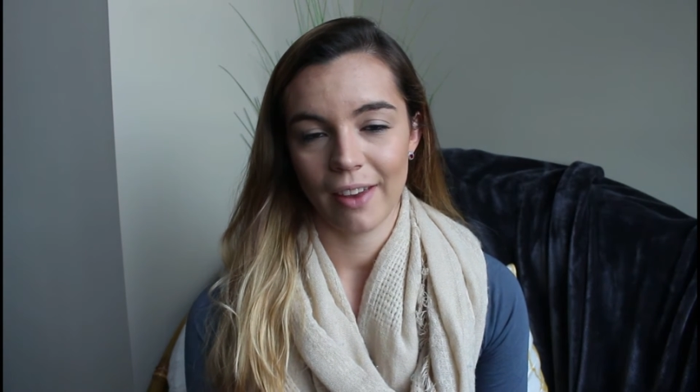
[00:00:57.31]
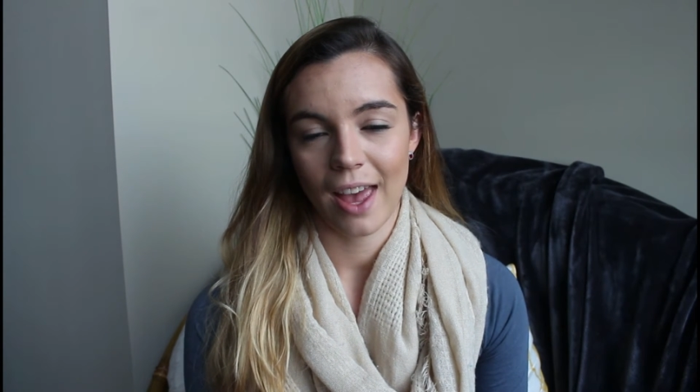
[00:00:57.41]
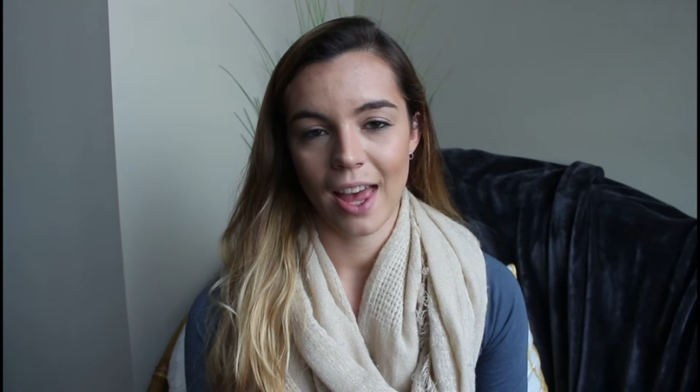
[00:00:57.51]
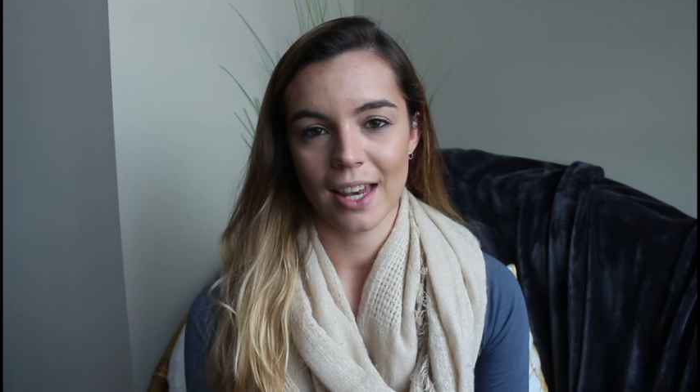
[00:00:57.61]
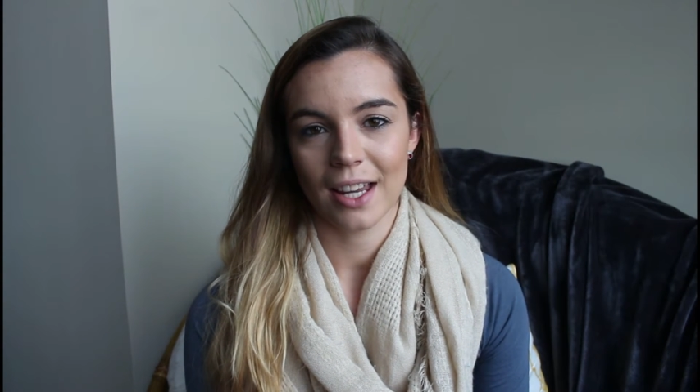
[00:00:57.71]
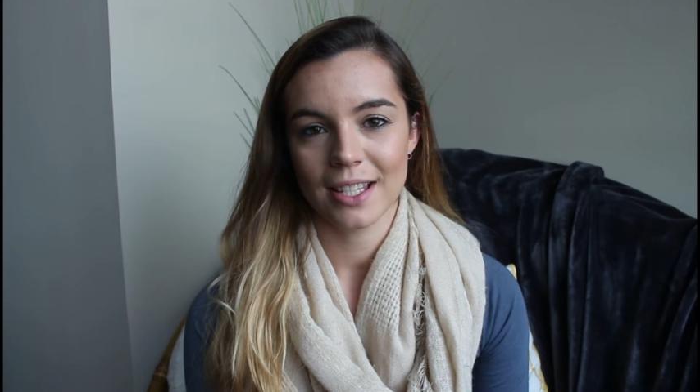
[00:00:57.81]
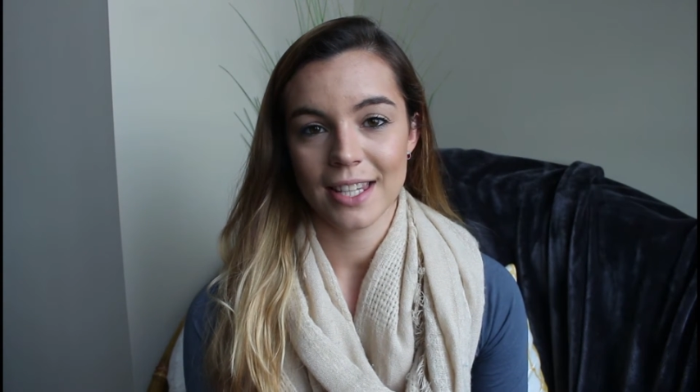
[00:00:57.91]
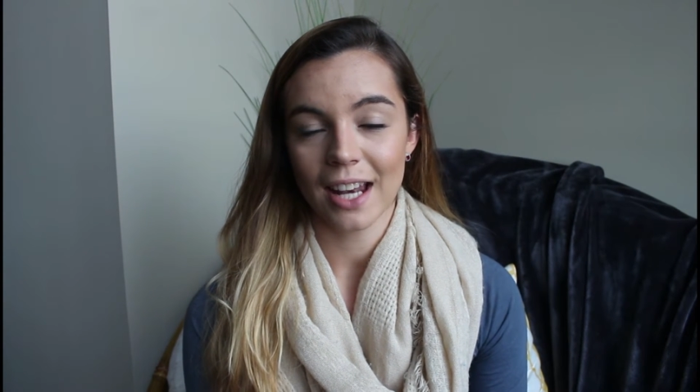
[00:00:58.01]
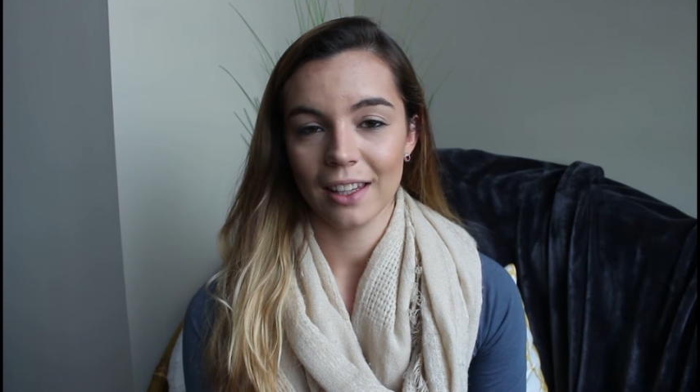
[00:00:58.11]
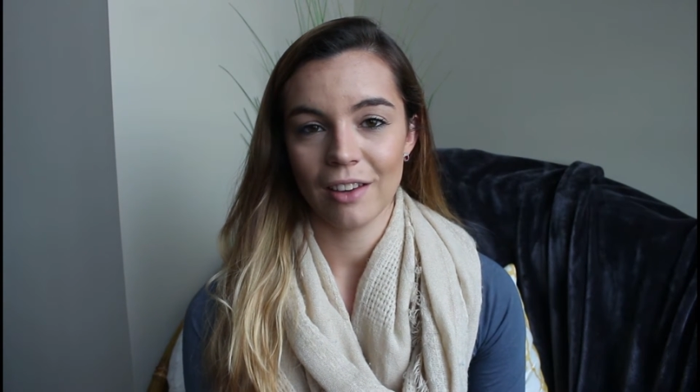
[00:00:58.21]
And
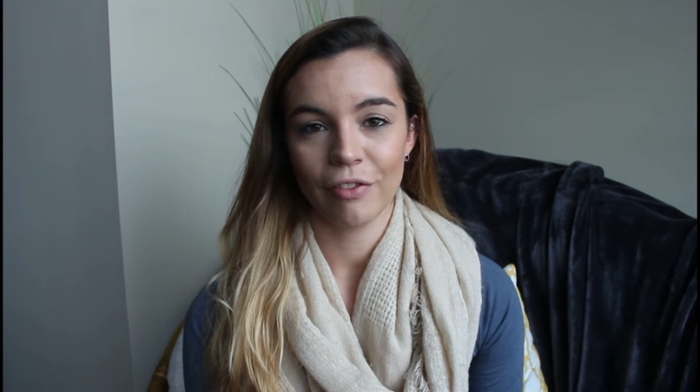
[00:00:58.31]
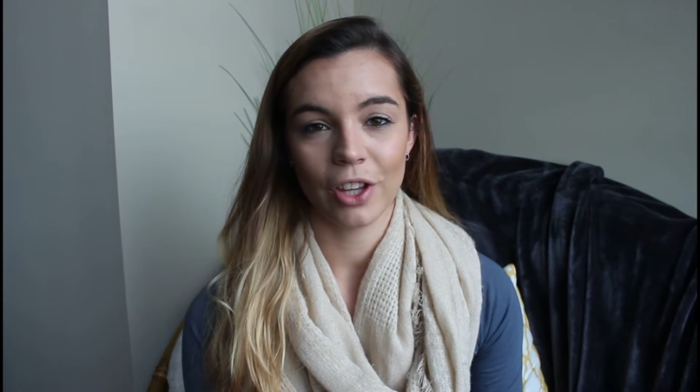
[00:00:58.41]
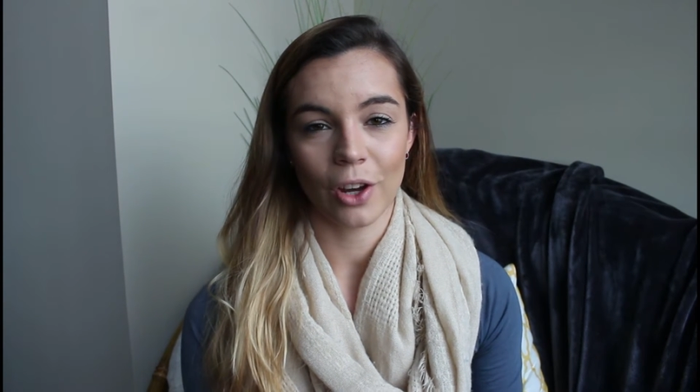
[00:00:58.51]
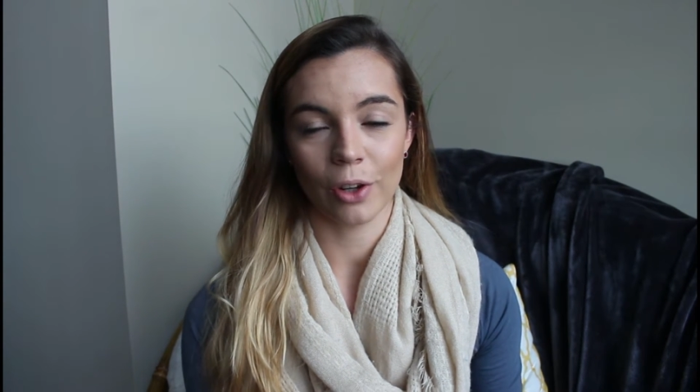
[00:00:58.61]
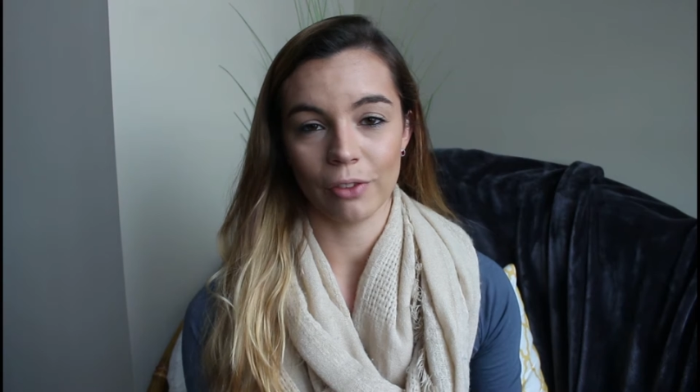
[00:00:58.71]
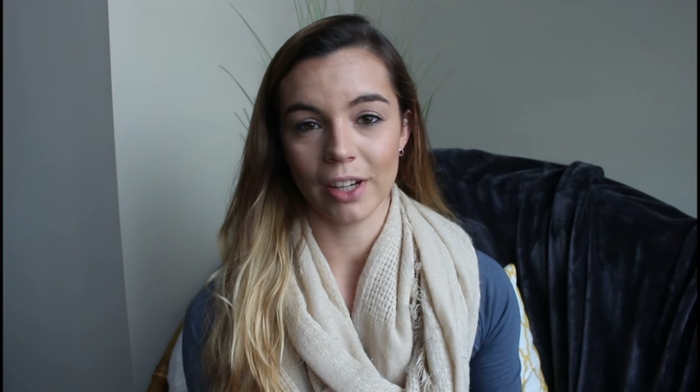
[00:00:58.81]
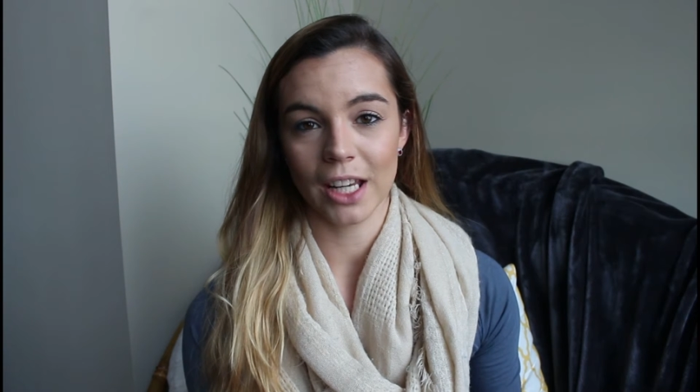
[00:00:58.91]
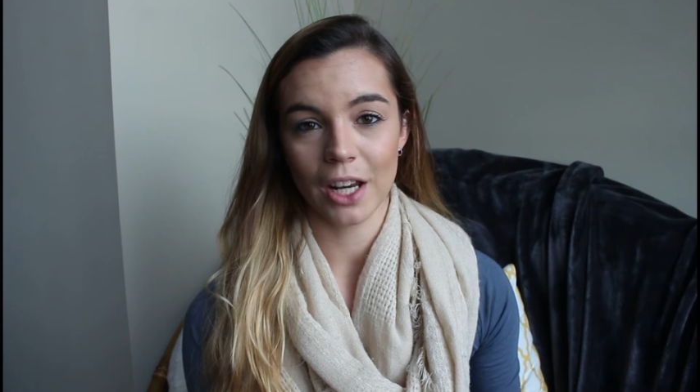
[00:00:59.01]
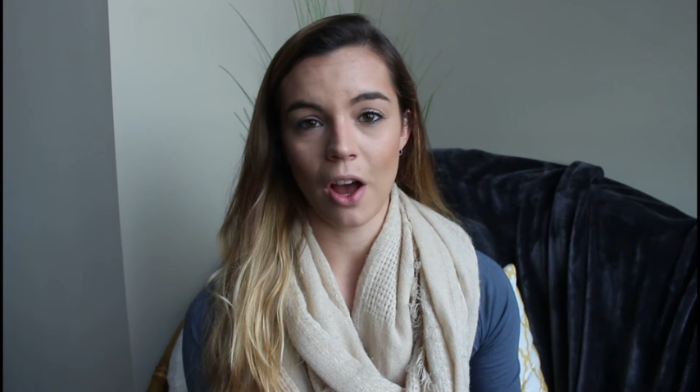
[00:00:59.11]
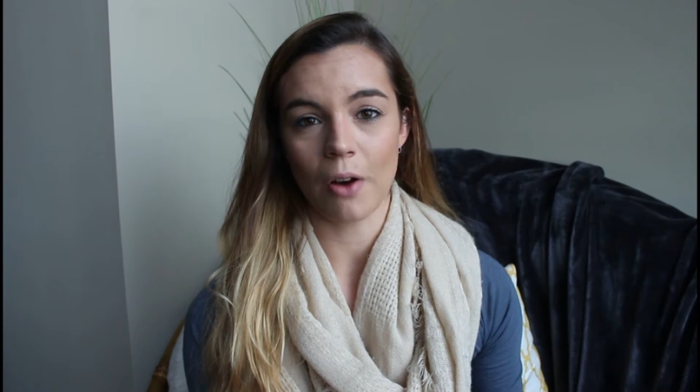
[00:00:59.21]
senna leaf, you know, you read
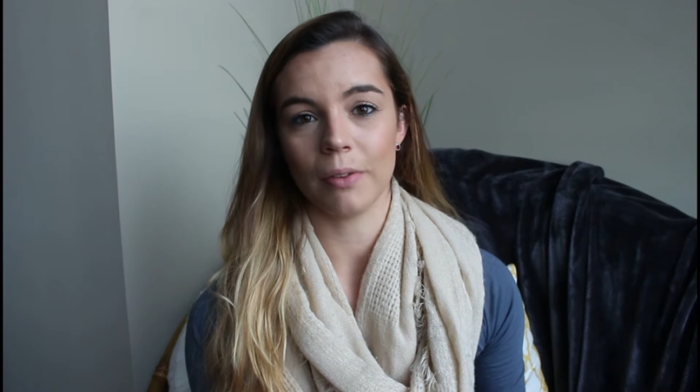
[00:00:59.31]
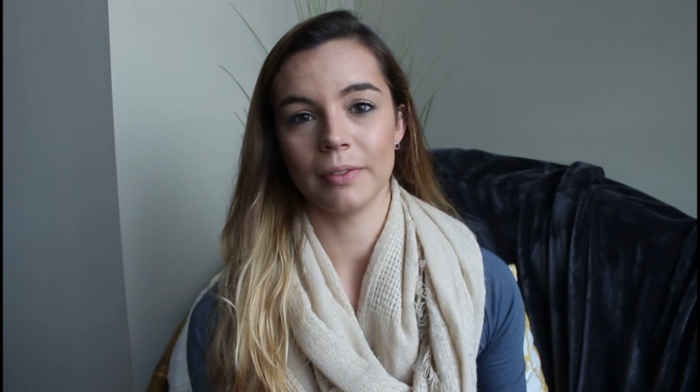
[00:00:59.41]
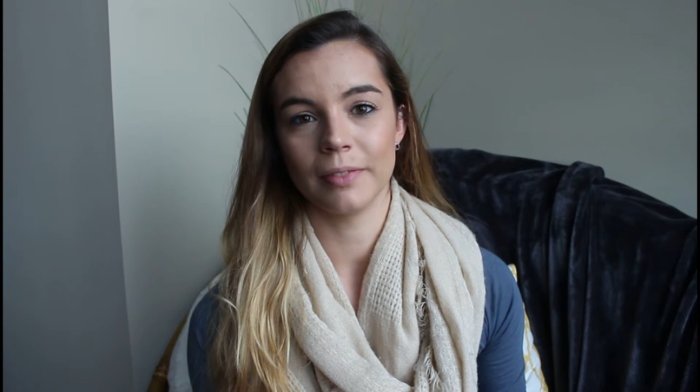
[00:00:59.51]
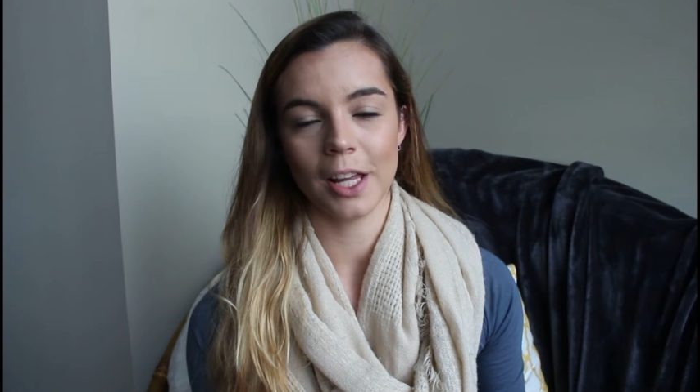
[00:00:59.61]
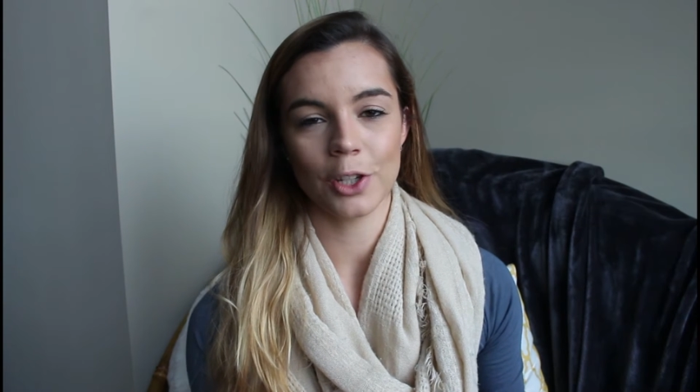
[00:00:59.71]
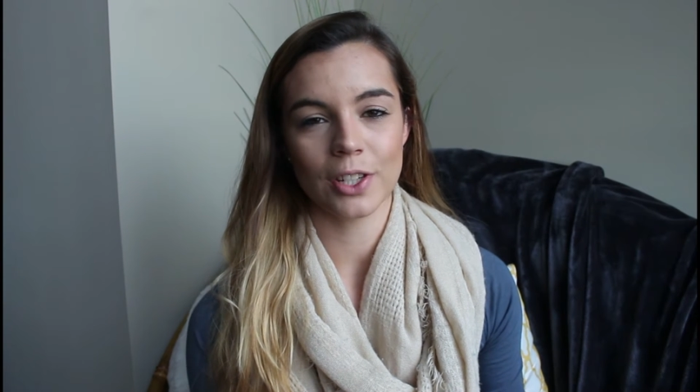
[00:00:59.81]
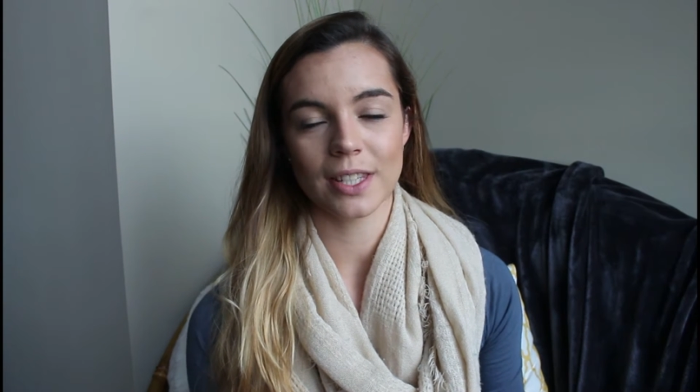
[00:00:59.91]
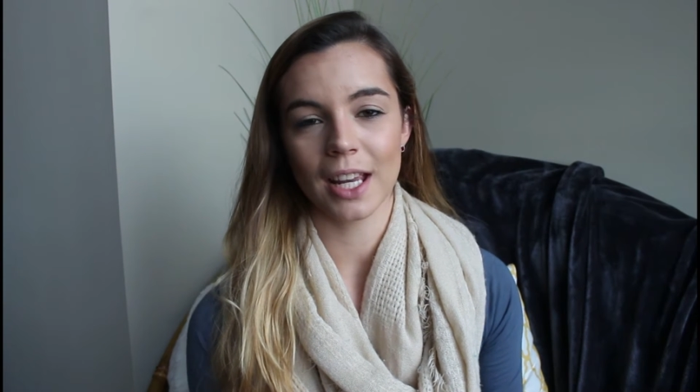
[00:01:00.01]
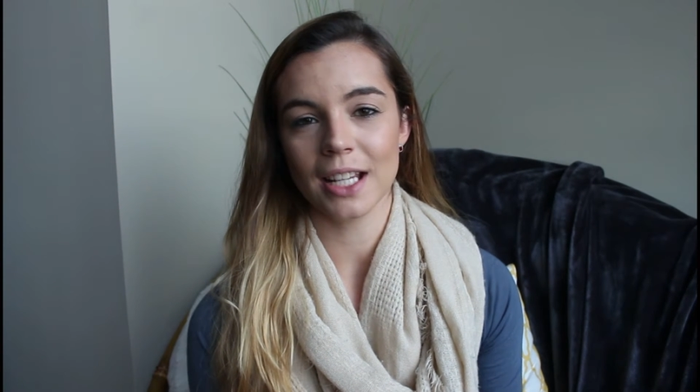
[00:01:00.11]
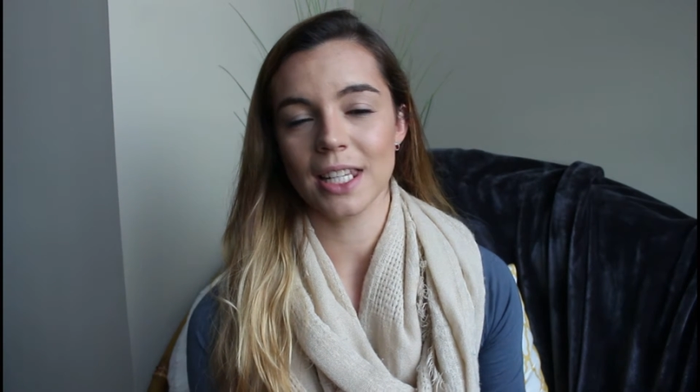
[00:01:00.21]
it, oh, it's just
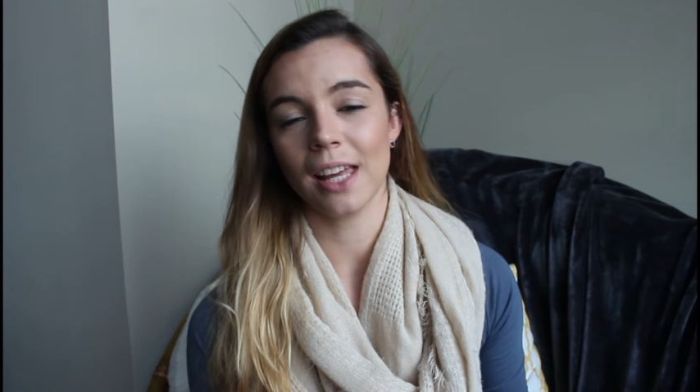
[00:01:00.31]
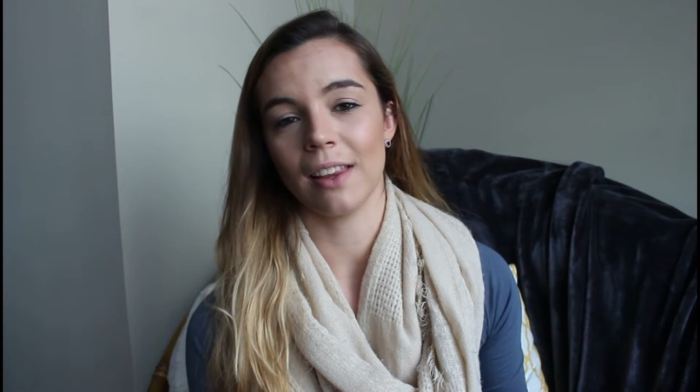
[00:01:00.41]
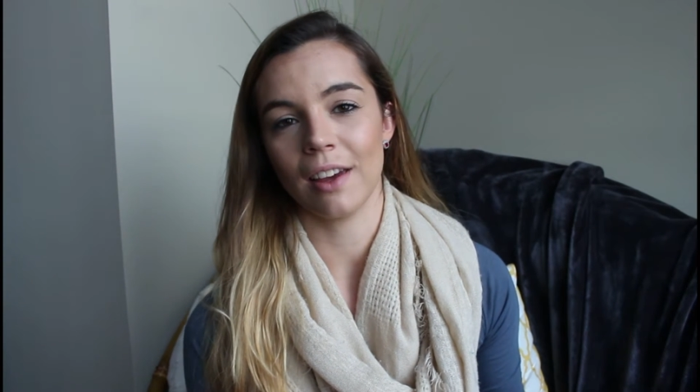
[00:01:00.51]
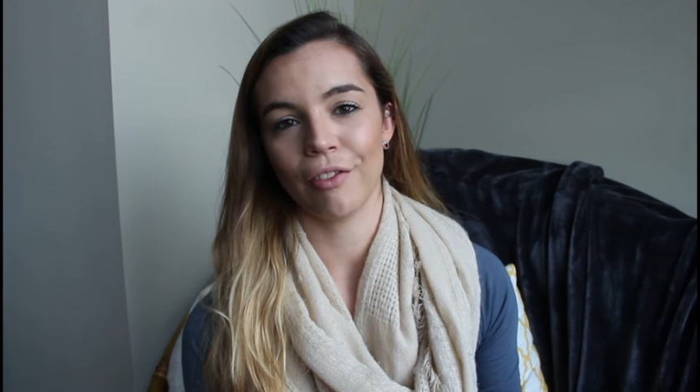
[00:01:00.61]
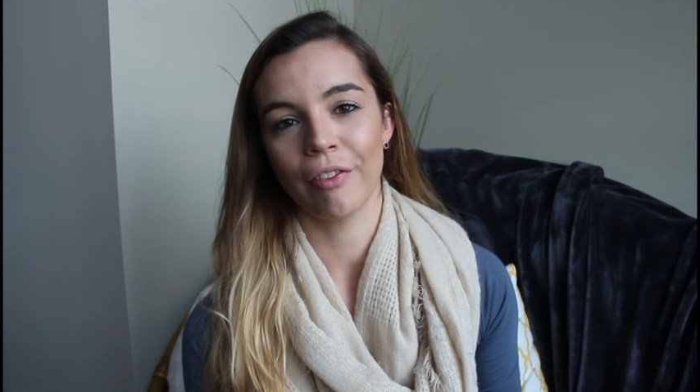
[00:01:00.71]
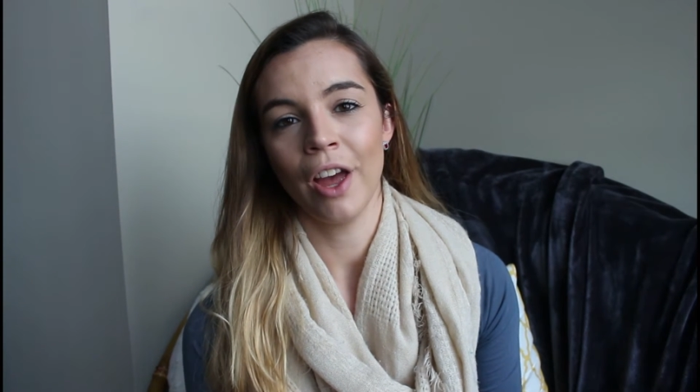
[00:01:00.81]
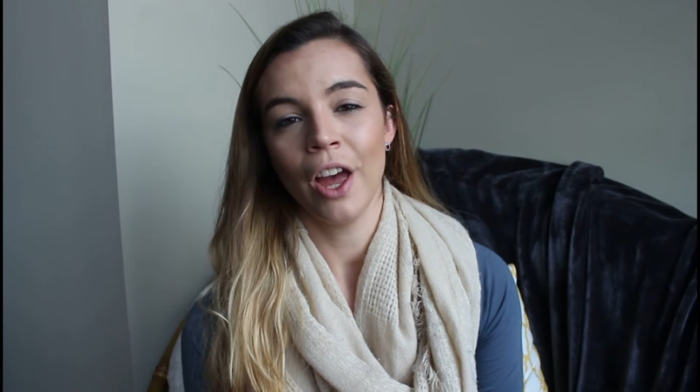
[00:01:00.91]
like a tea leaf.